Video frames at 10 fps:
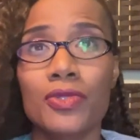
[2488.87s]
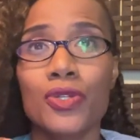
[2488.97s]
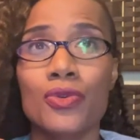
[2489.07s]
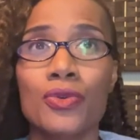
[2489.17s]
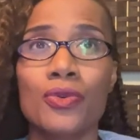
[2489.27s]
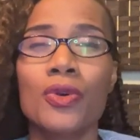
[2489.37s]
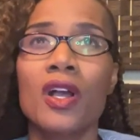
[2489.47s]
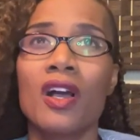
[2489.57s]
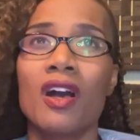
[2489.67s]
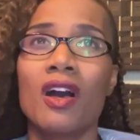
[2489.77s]
to
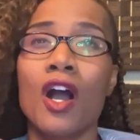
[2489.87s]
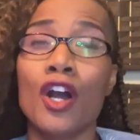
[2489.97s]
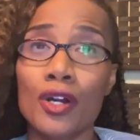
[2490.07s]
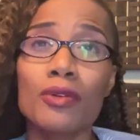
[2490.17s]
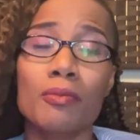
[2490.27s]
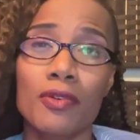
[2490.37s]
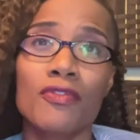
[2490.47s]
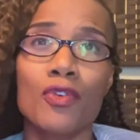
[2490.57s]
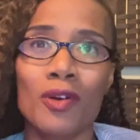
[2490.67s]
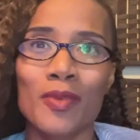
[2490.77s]
hurt
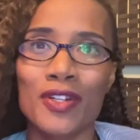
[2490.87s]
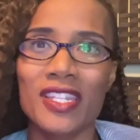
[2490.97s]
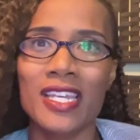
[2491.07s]
performers